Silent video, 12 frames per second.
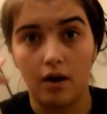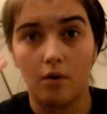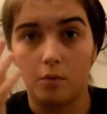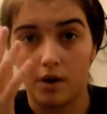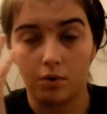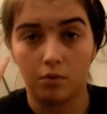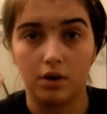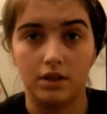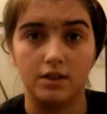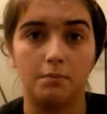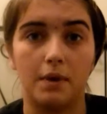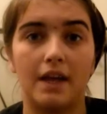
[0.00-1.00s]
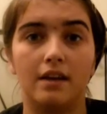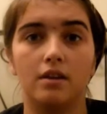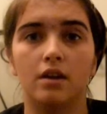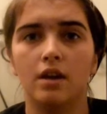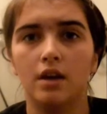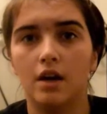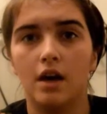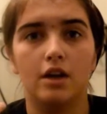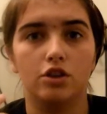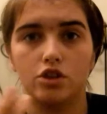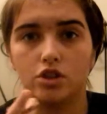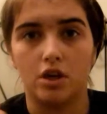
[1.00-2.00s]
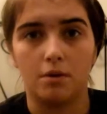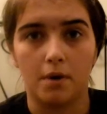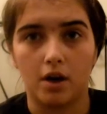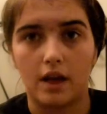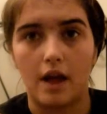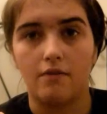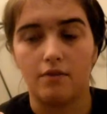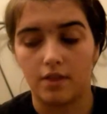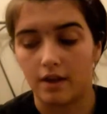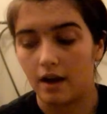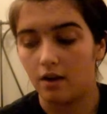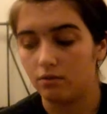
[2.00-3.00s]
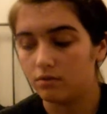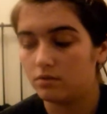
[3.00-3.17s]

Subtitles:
and where you want it to blend, and you're just going to mark everything out.